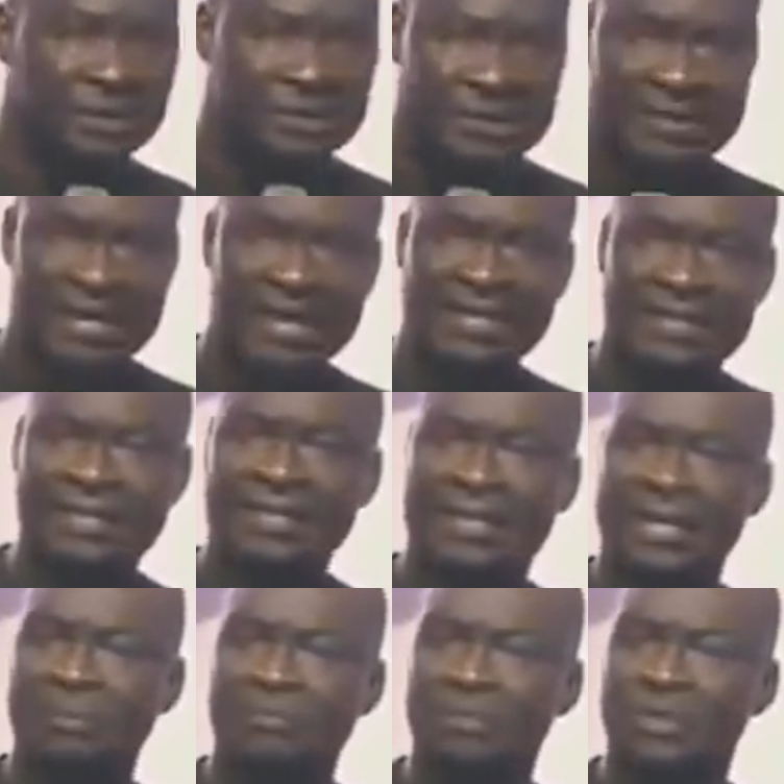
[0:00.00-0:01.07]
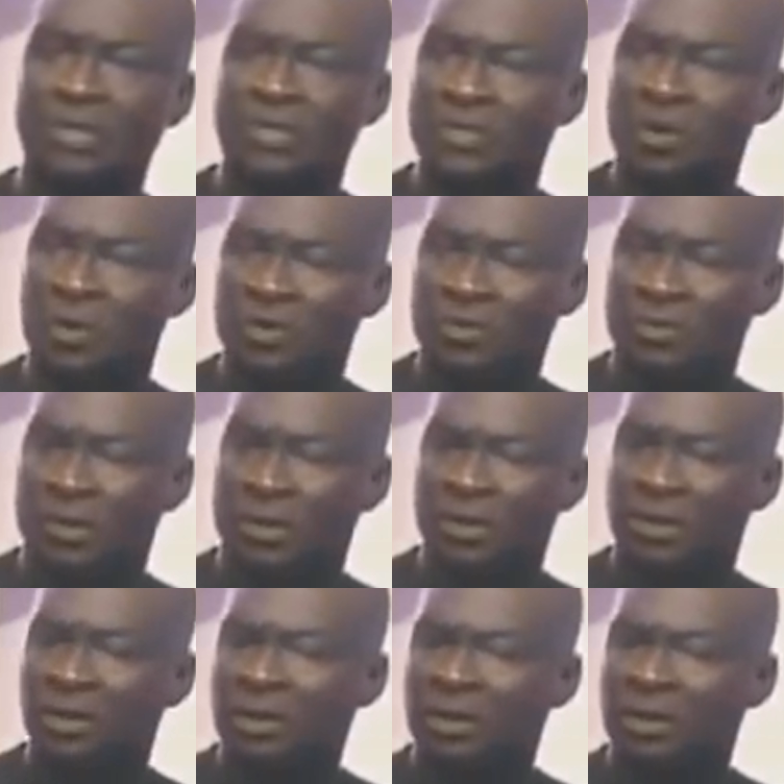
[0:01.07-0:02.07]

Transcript: Christianity came to this country